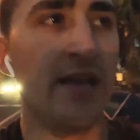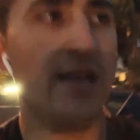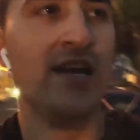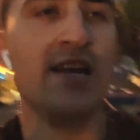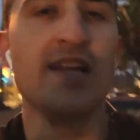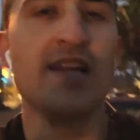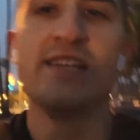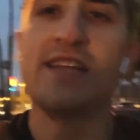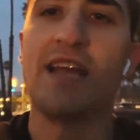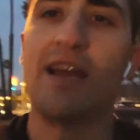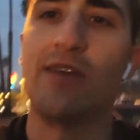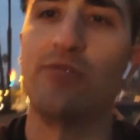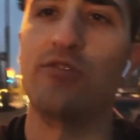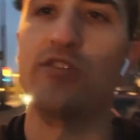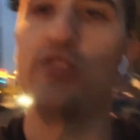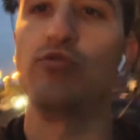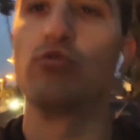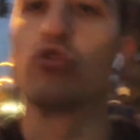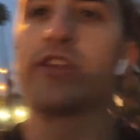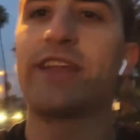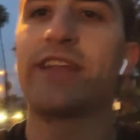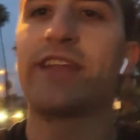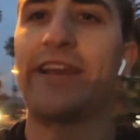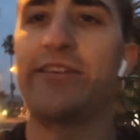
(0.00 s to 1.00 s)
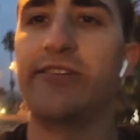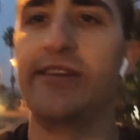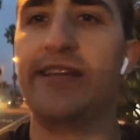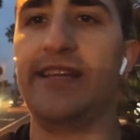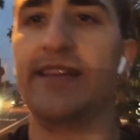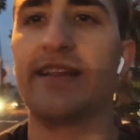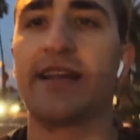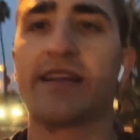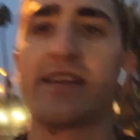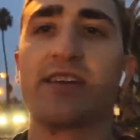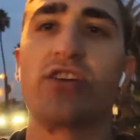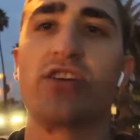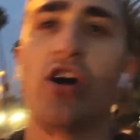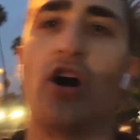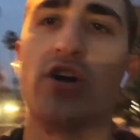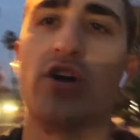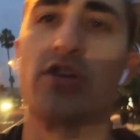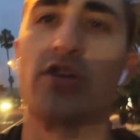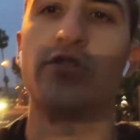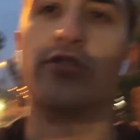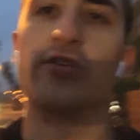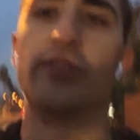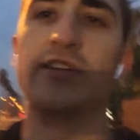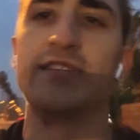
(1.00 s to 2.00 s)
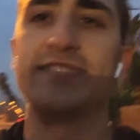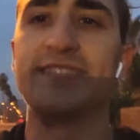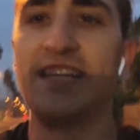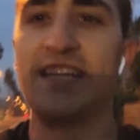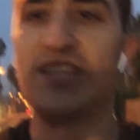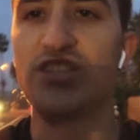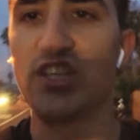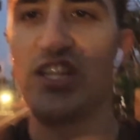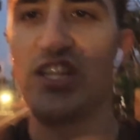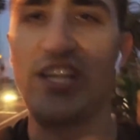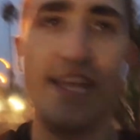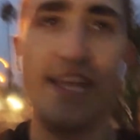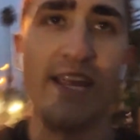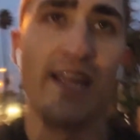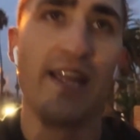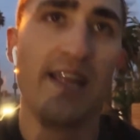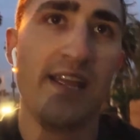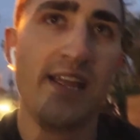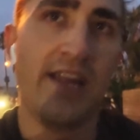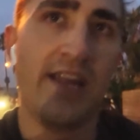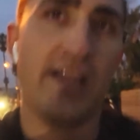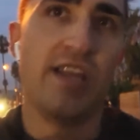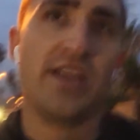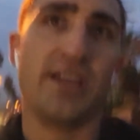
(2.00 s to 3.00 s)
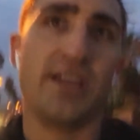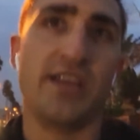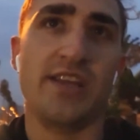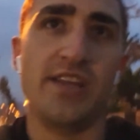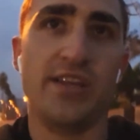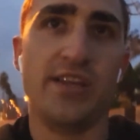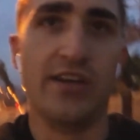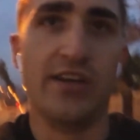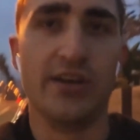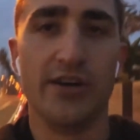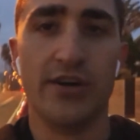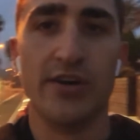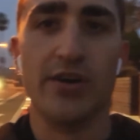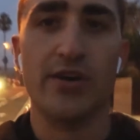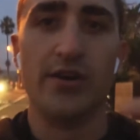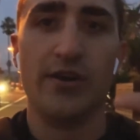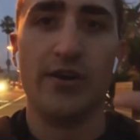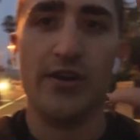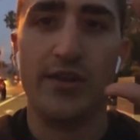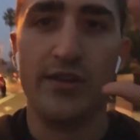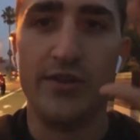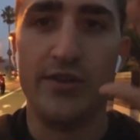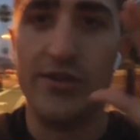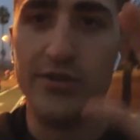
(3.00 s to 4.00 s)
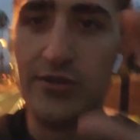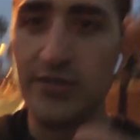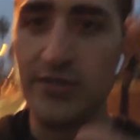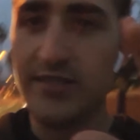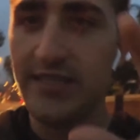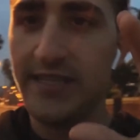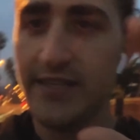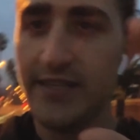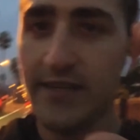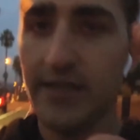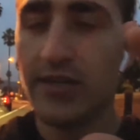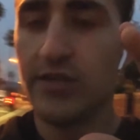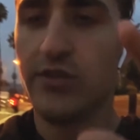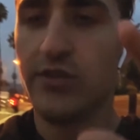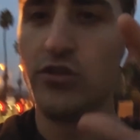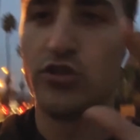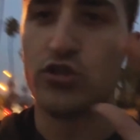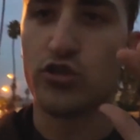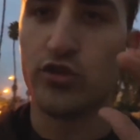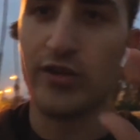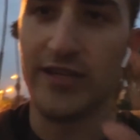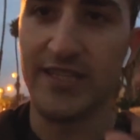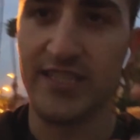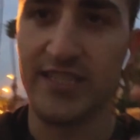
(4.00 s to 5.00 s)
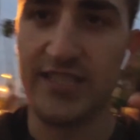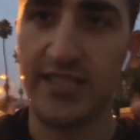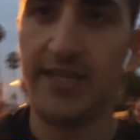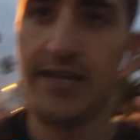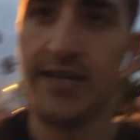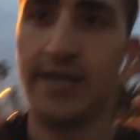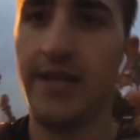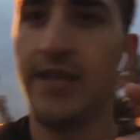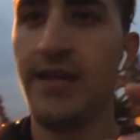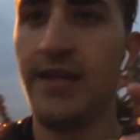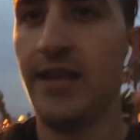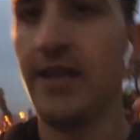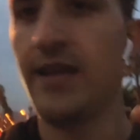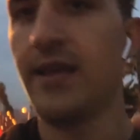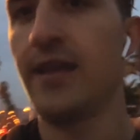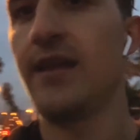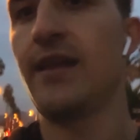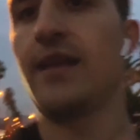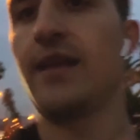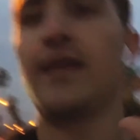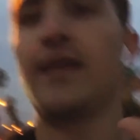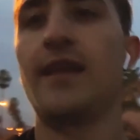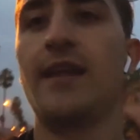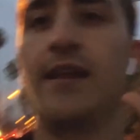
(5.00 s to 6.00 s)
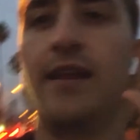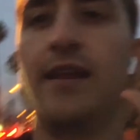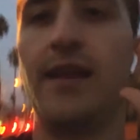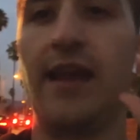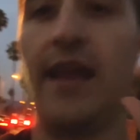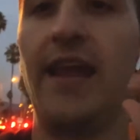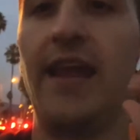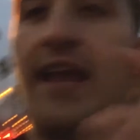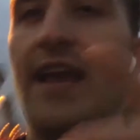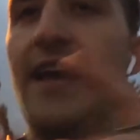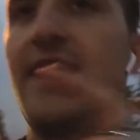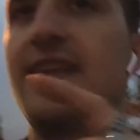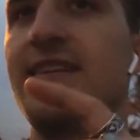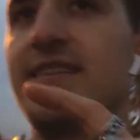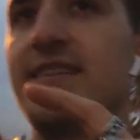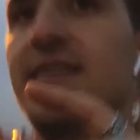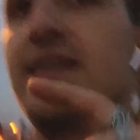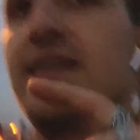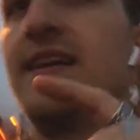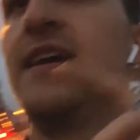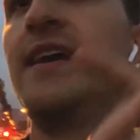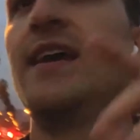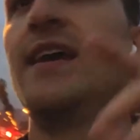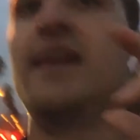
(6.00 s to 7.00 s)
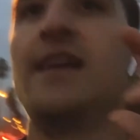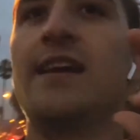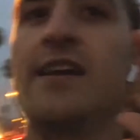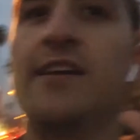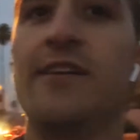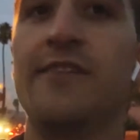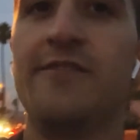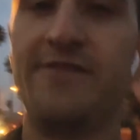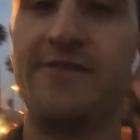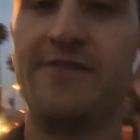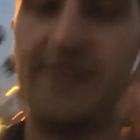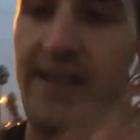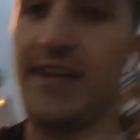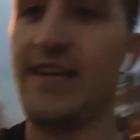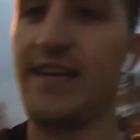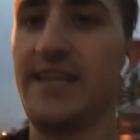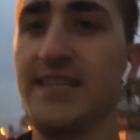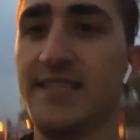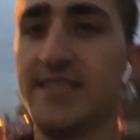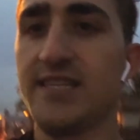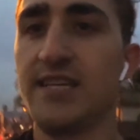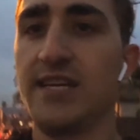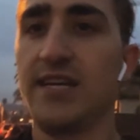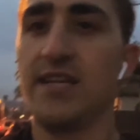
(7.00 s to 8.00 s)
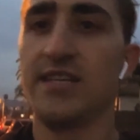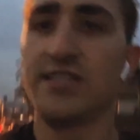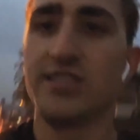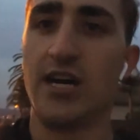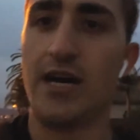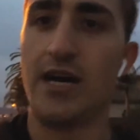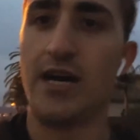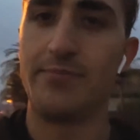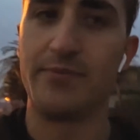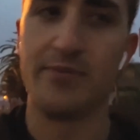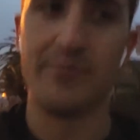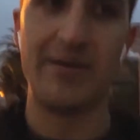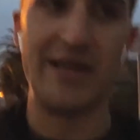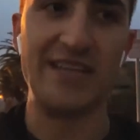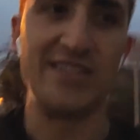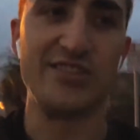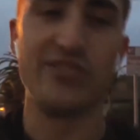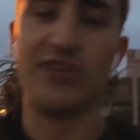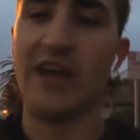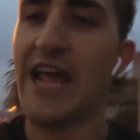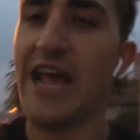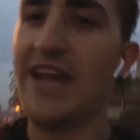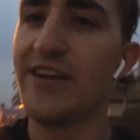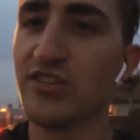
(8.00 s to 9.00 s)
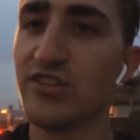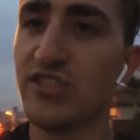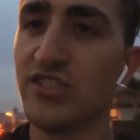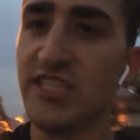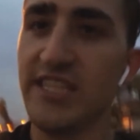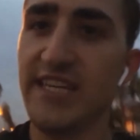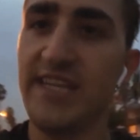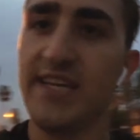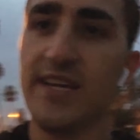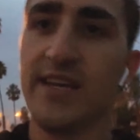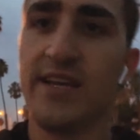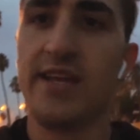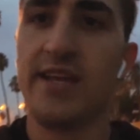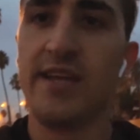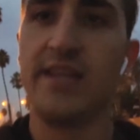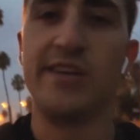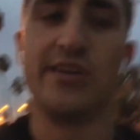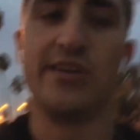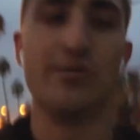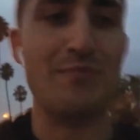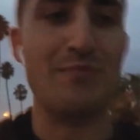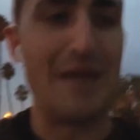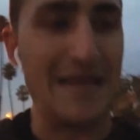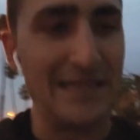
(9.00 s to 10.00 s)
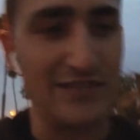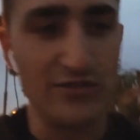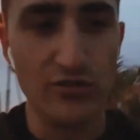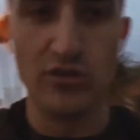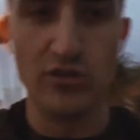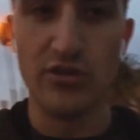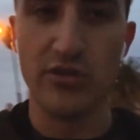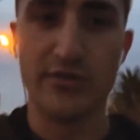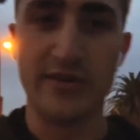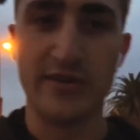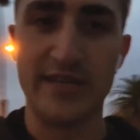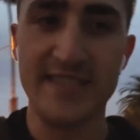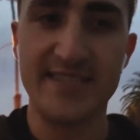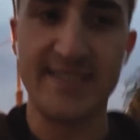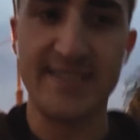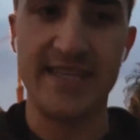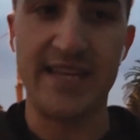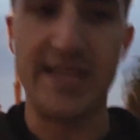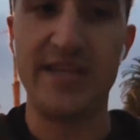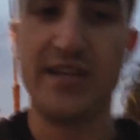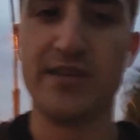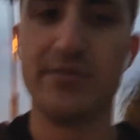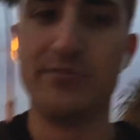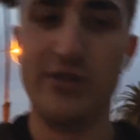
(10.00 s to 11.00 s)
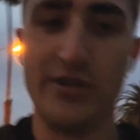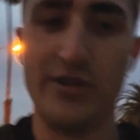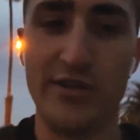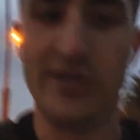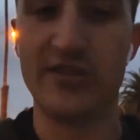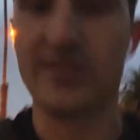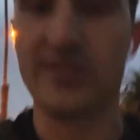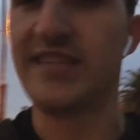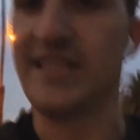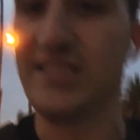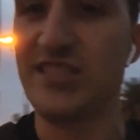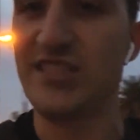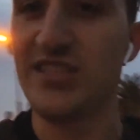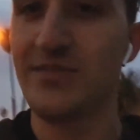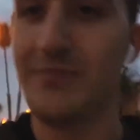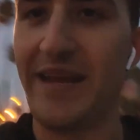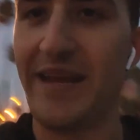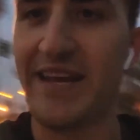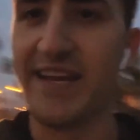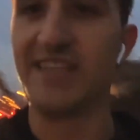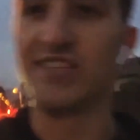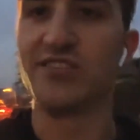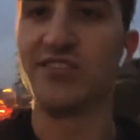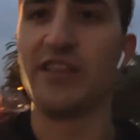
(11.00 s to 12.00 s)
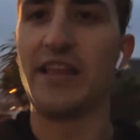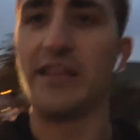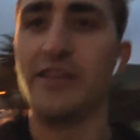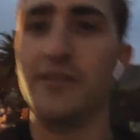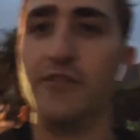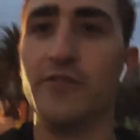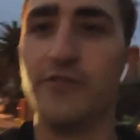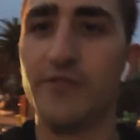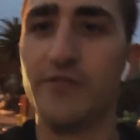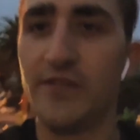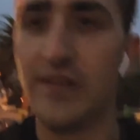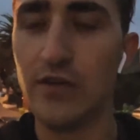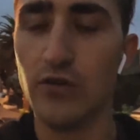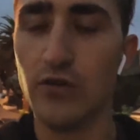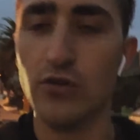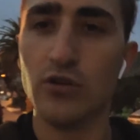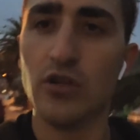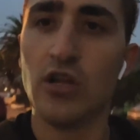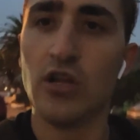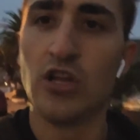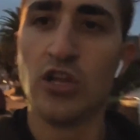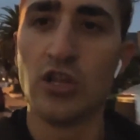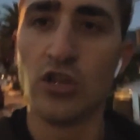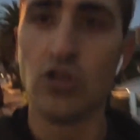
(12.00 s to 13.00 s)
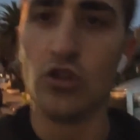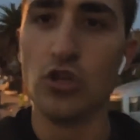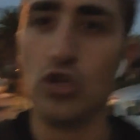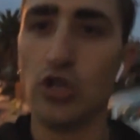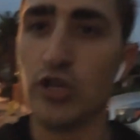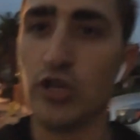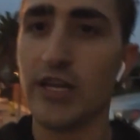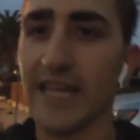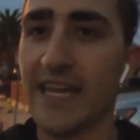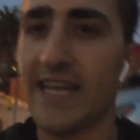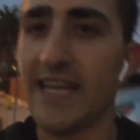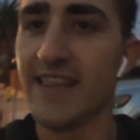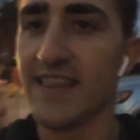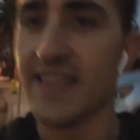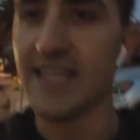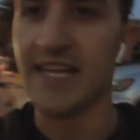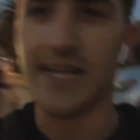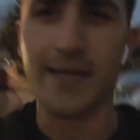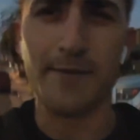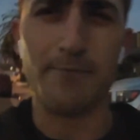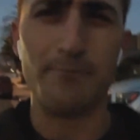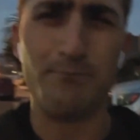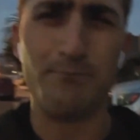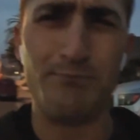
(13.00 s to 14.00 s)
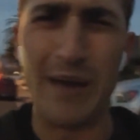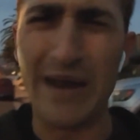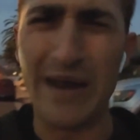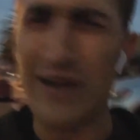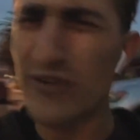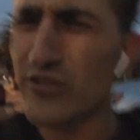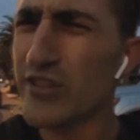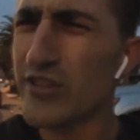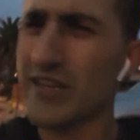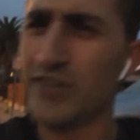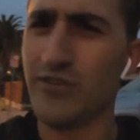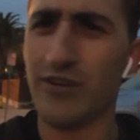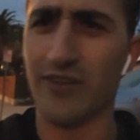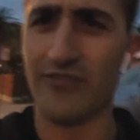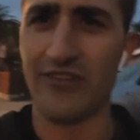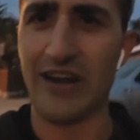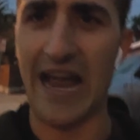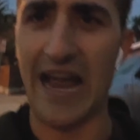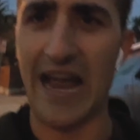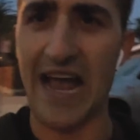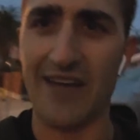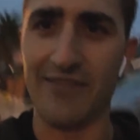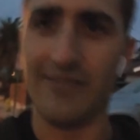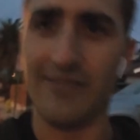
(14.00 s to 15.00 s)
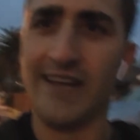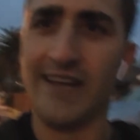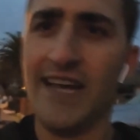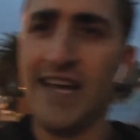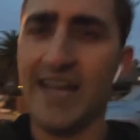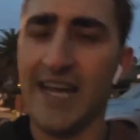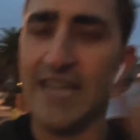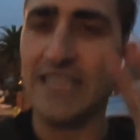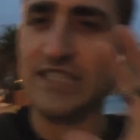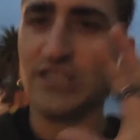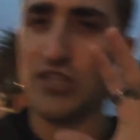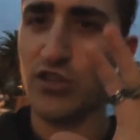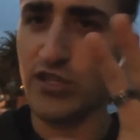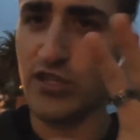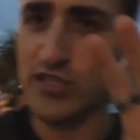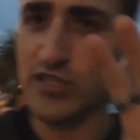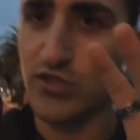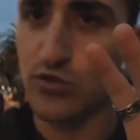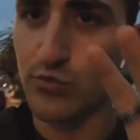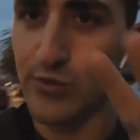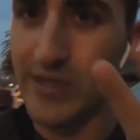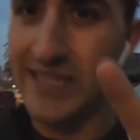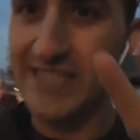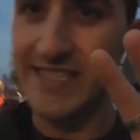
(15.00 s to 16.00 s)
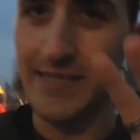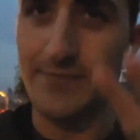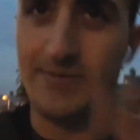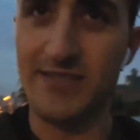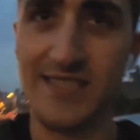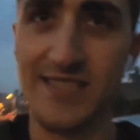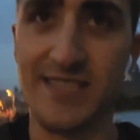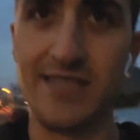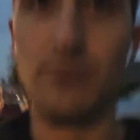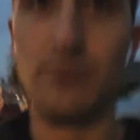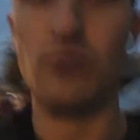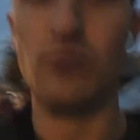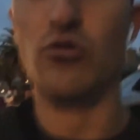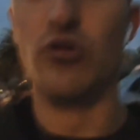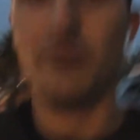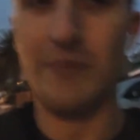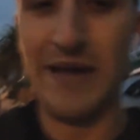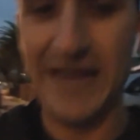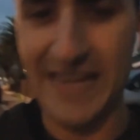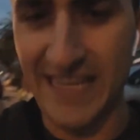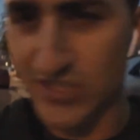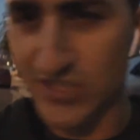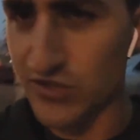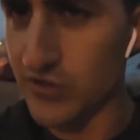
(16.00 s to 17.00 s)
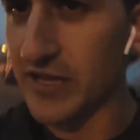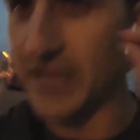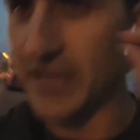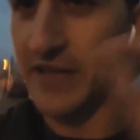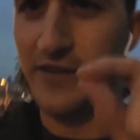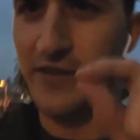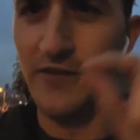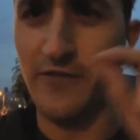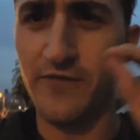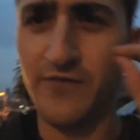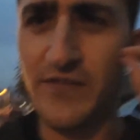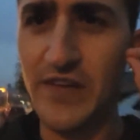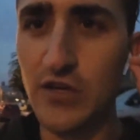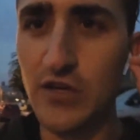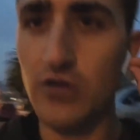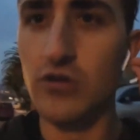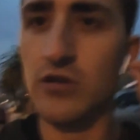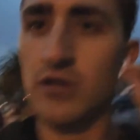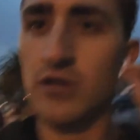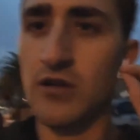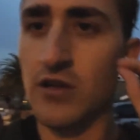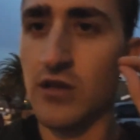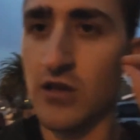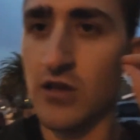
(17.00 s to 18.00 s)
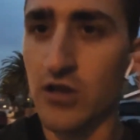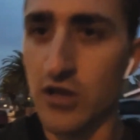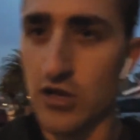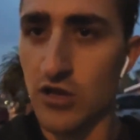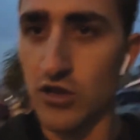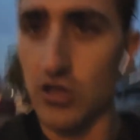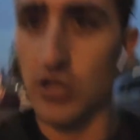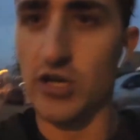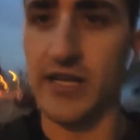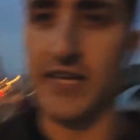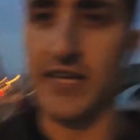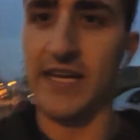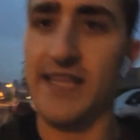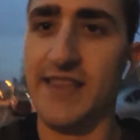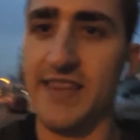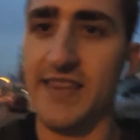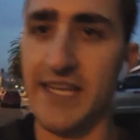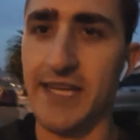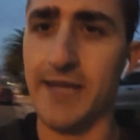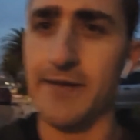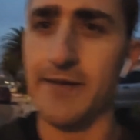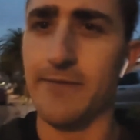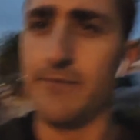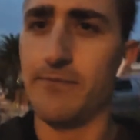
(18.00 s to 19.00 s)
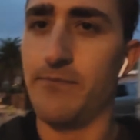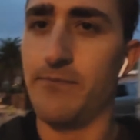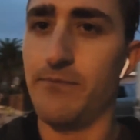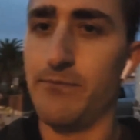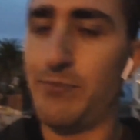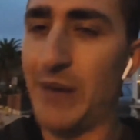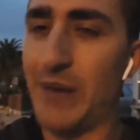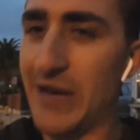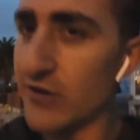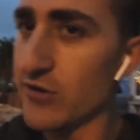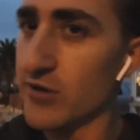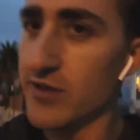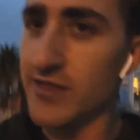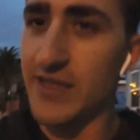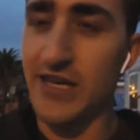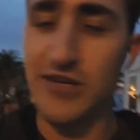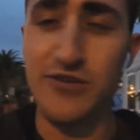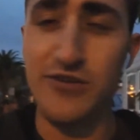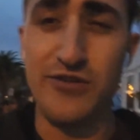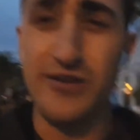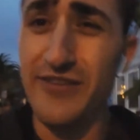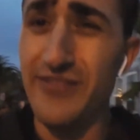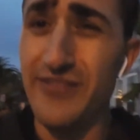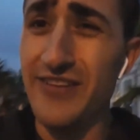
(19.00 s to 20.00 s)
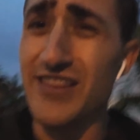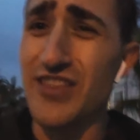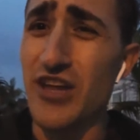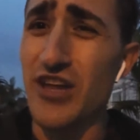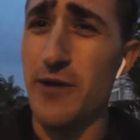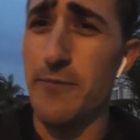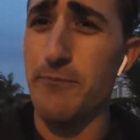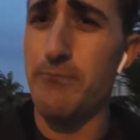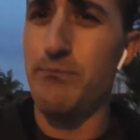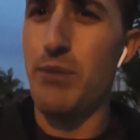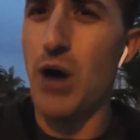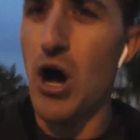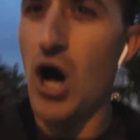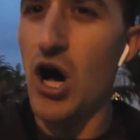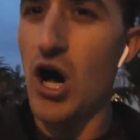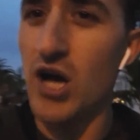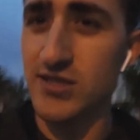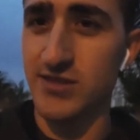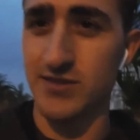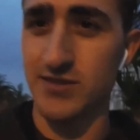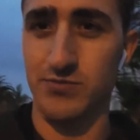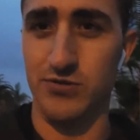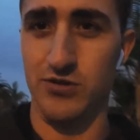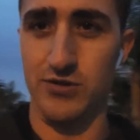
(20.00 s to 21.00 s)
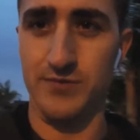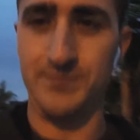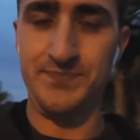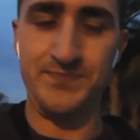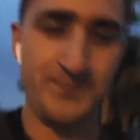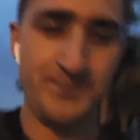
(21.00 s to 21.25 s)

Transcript: Now, when you work out and eat like a conqueror, essentially you're using nutrition and fitness to optimize your energy, your mental alertness, and your mood. You're essentially making it so that you feel, look, and think better than you ever have. So this 3-step system will make it so that you feel, look, and think better than you even thought possible.